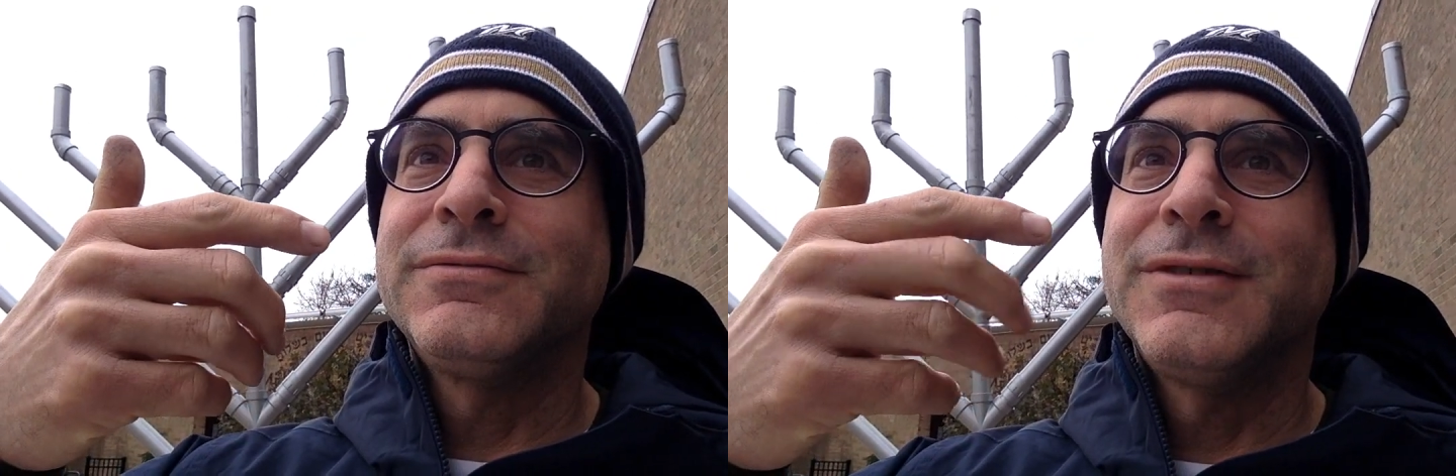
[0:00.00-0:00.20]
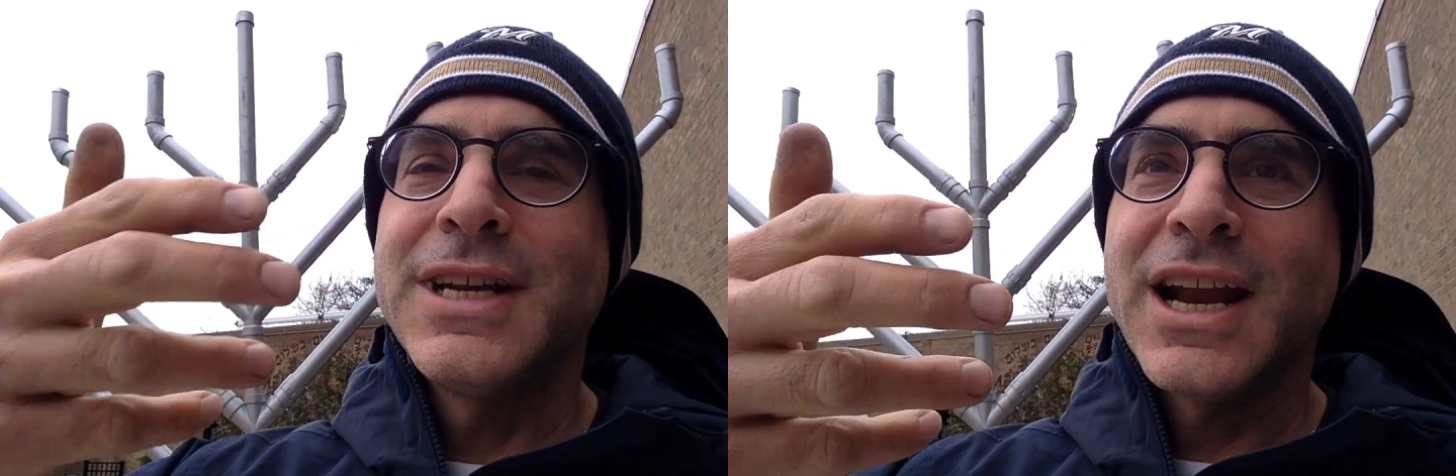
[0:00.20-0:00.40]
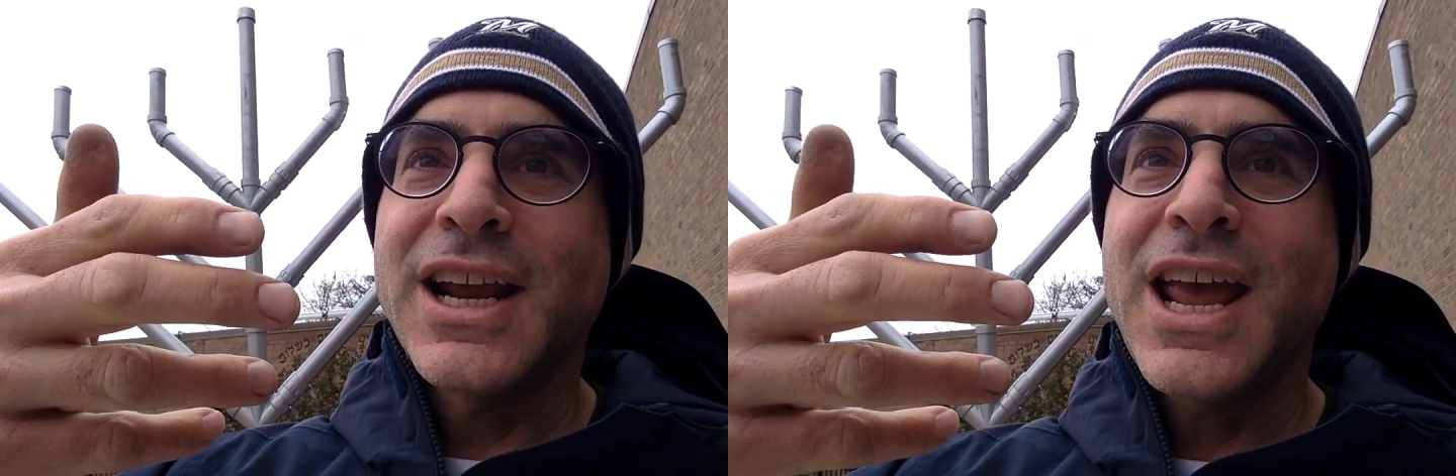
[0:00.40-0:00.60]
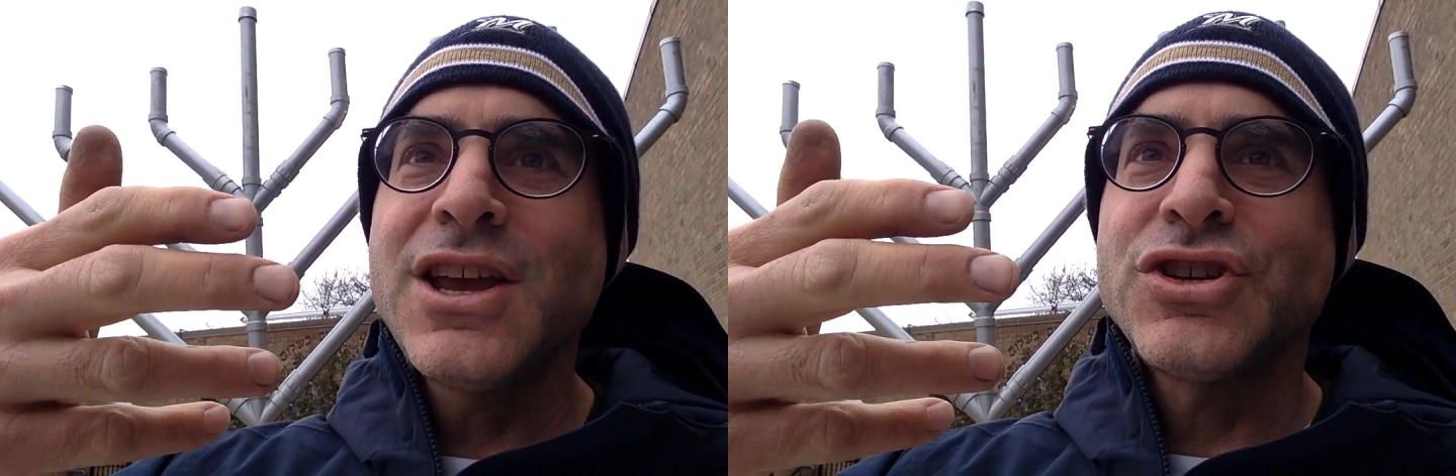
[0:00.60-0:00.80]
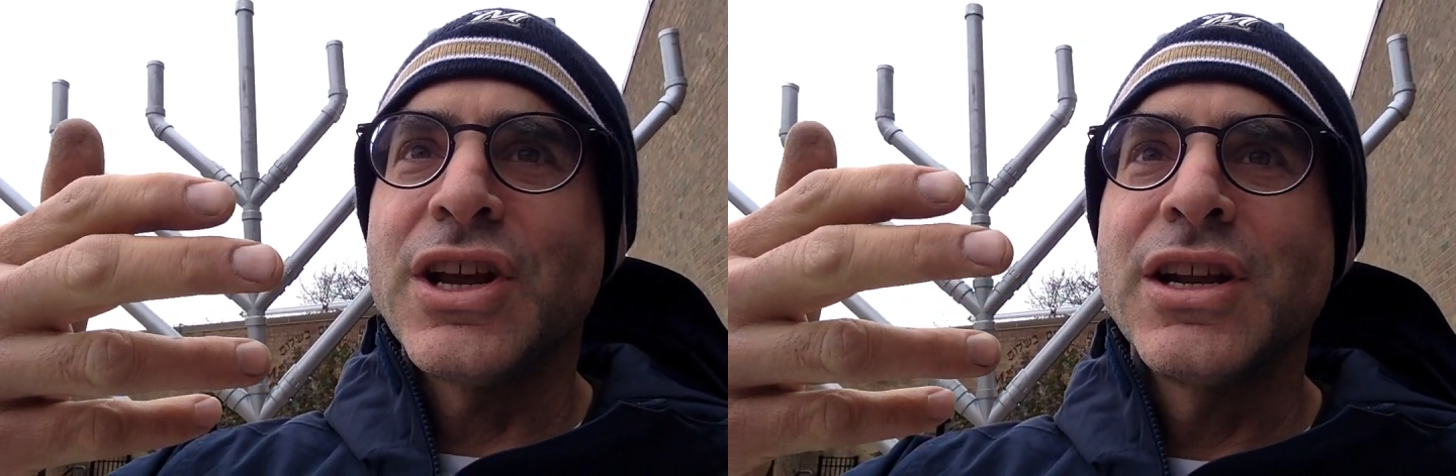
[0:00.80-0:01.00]

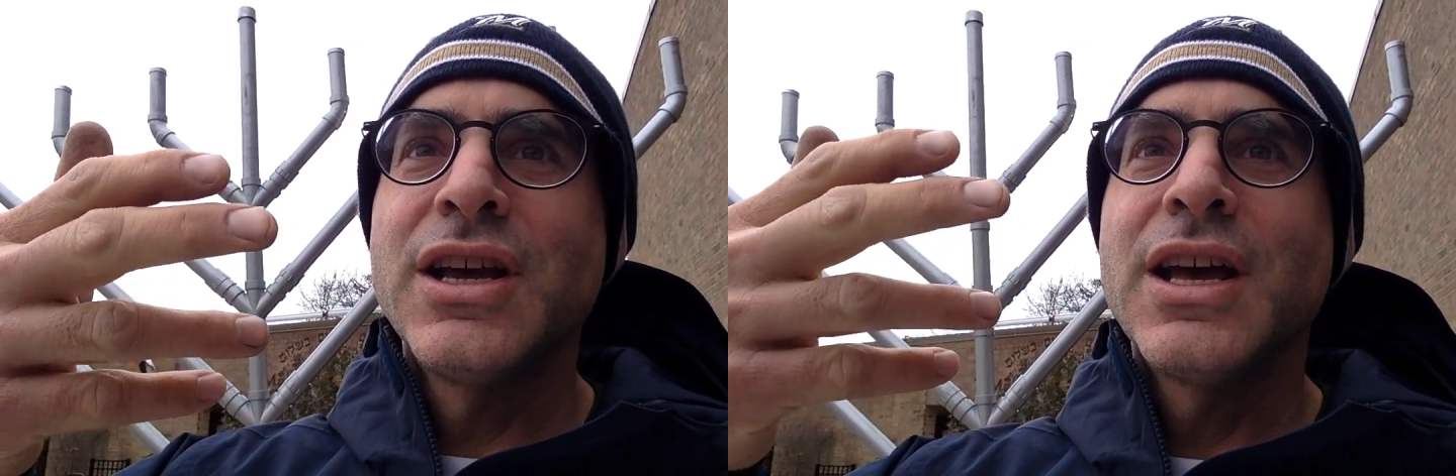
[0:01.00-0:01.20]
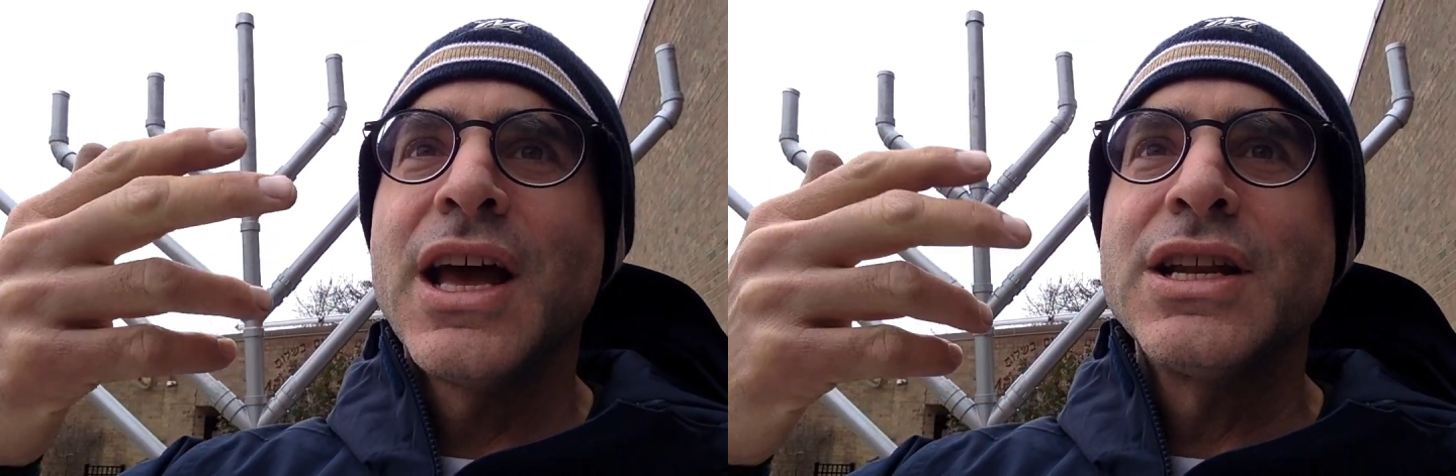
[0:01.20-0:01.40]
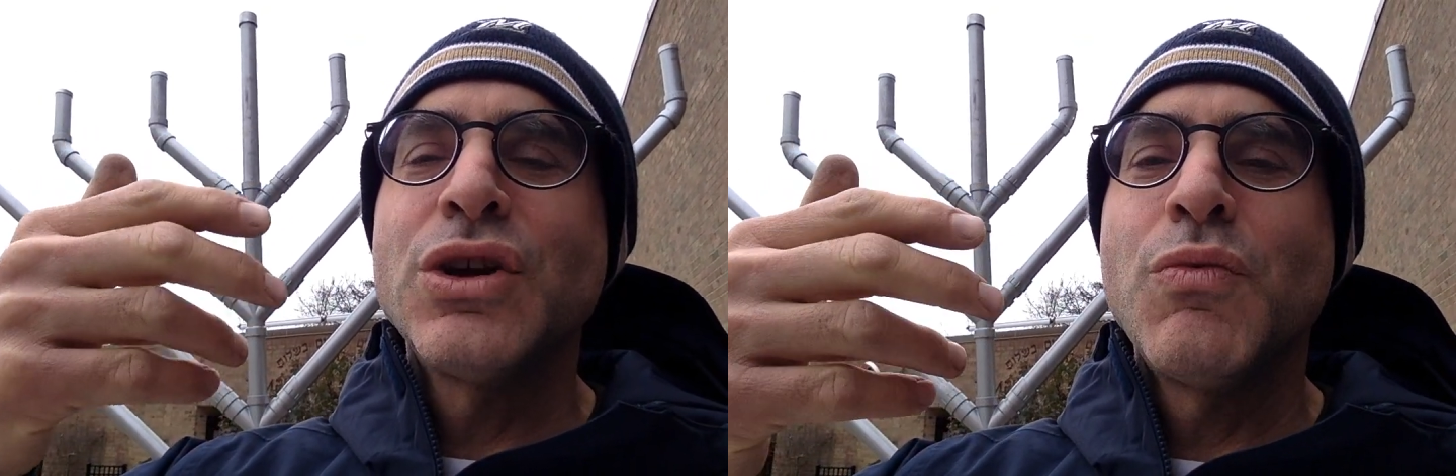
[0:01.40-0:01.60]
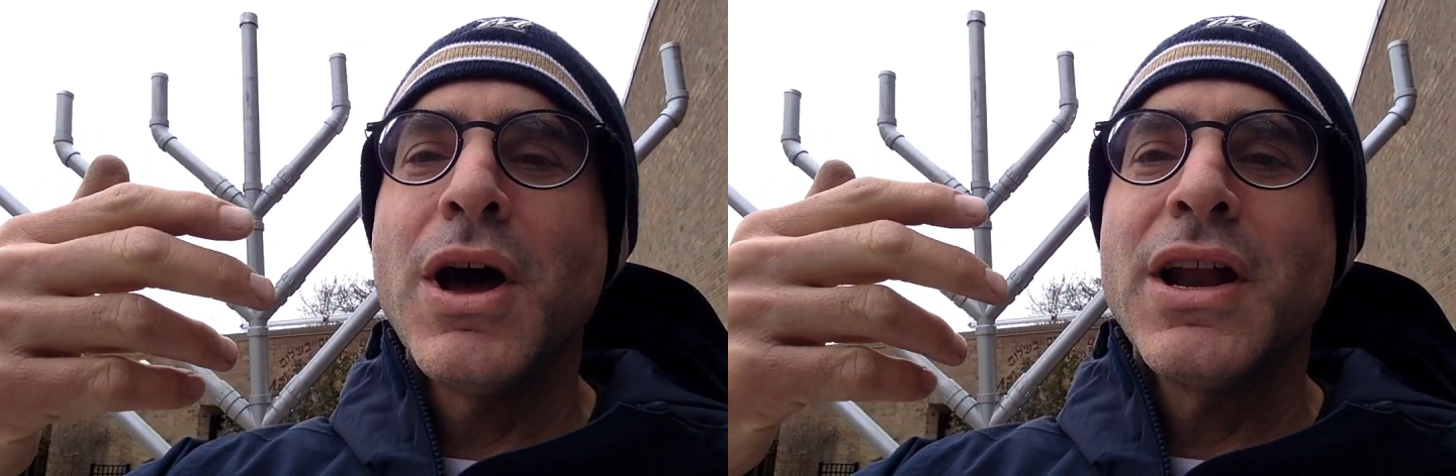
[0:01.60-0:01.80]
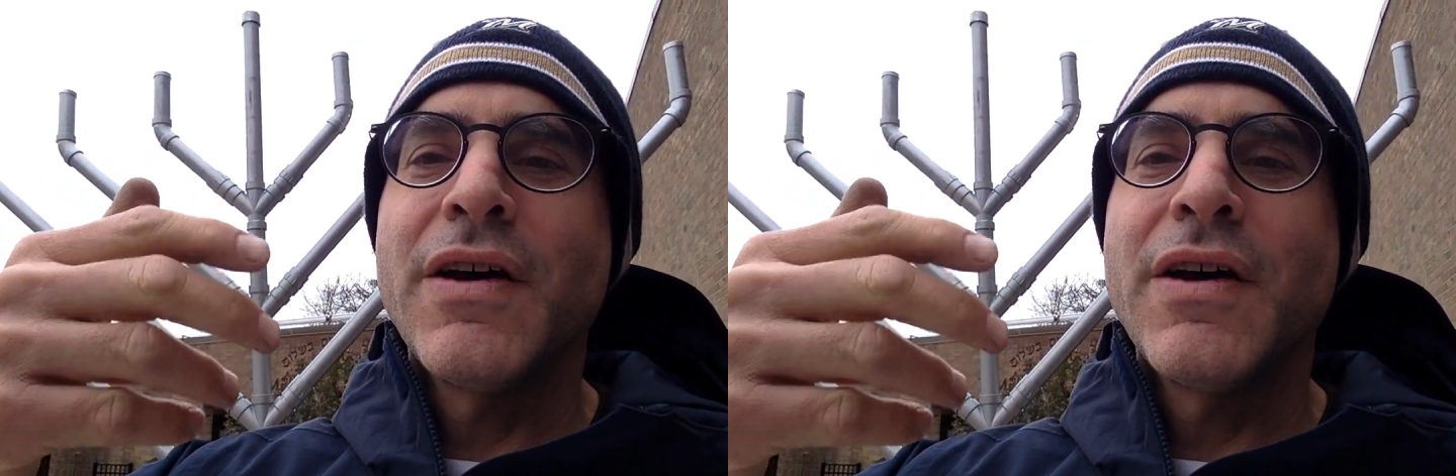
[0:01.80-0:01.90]
rededication into one